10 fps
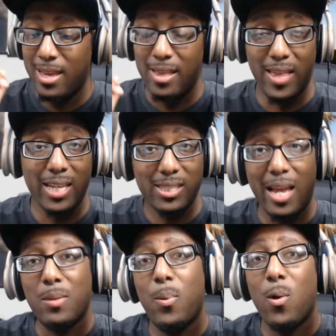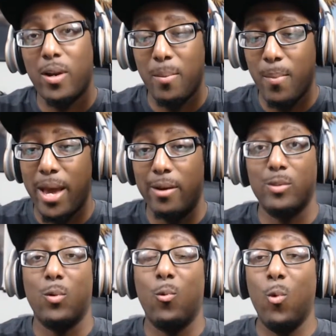That's not the part that
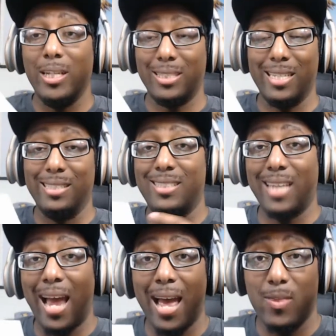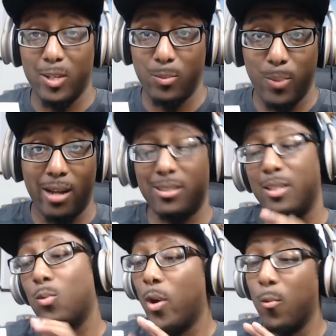matters. What's inside this box
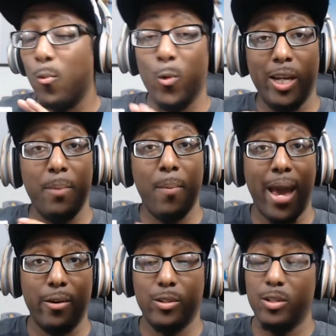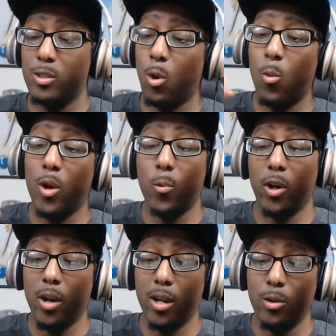is what really matters. So what we're
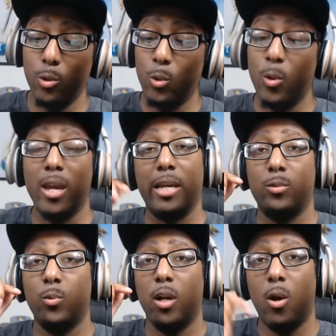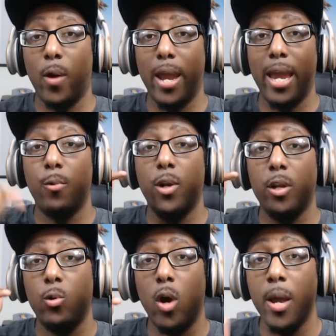gonna do is we're gonna go ahead, we're gonna
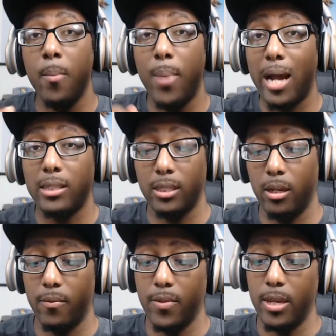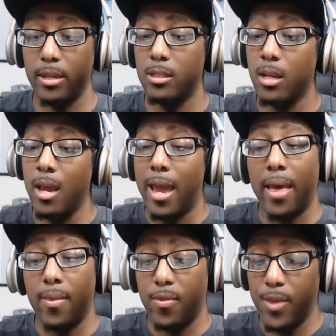do an unboxing of this,
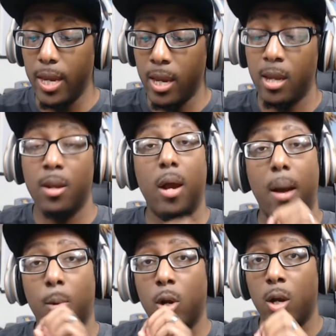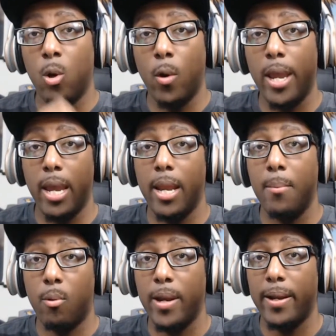and then I'm gonna go ahead and
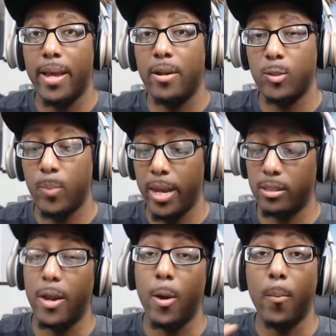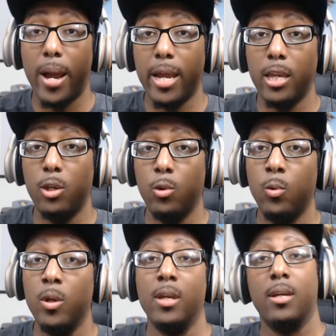break down the specs. Now, mind
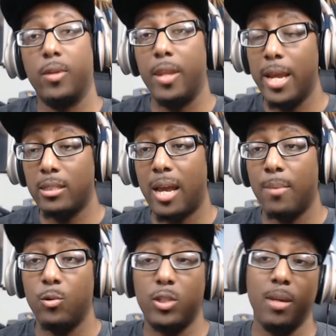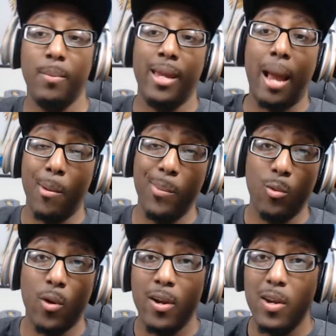you, next time you see me, I'm gonna be
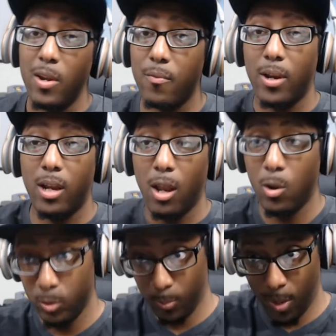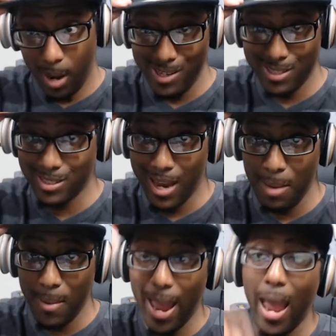wearing different clothes, probably
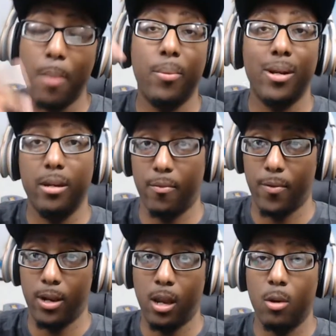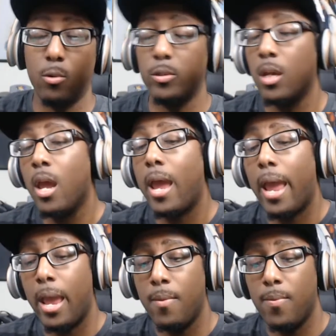same hat, but different clothes.
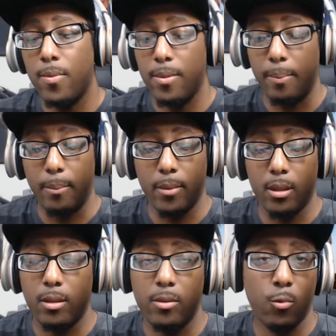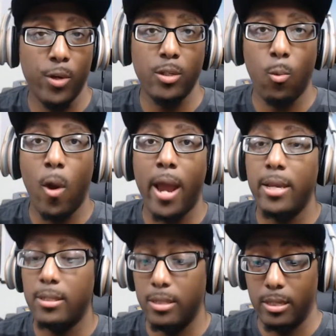And the reason why
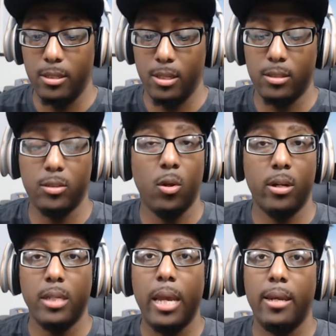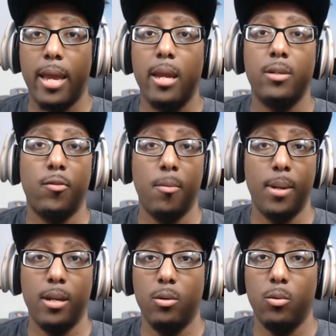is this is gonna take days for me
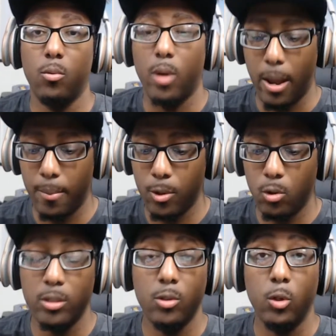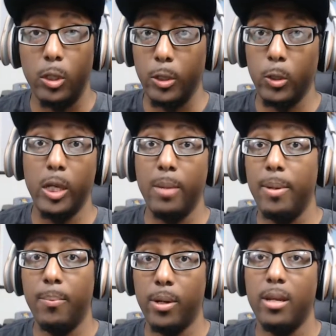to do. I'm going to literally
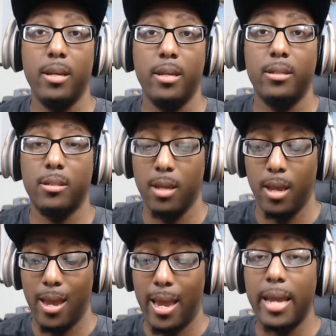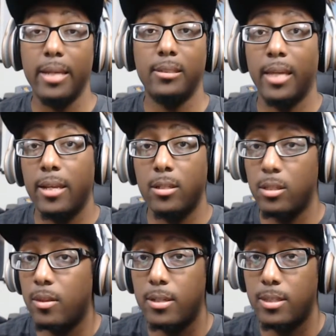be putting this headset
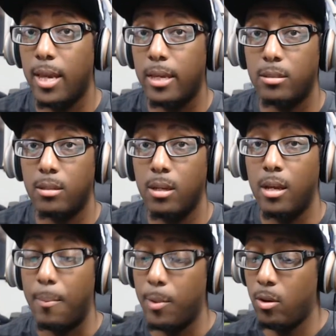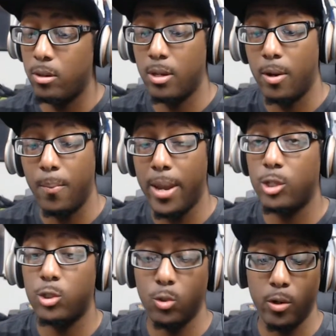to the test. I'm going to make
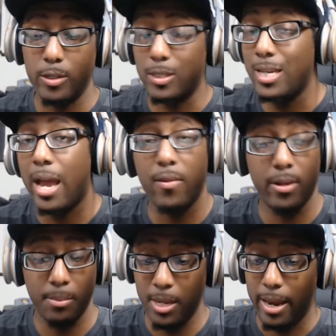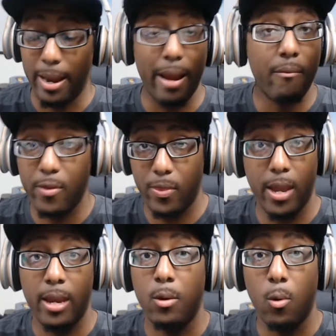sure, see how
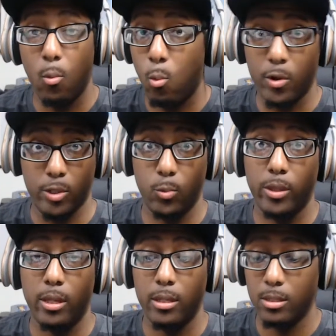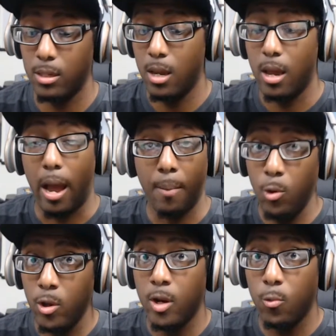everything works with this. I'm
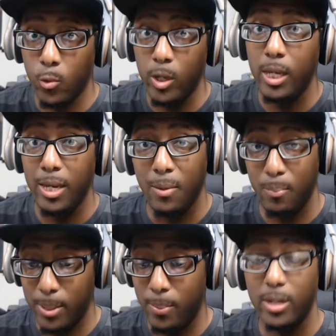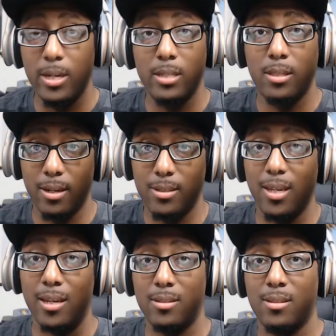going to really be putting this to the
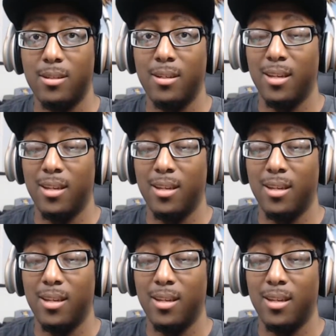test.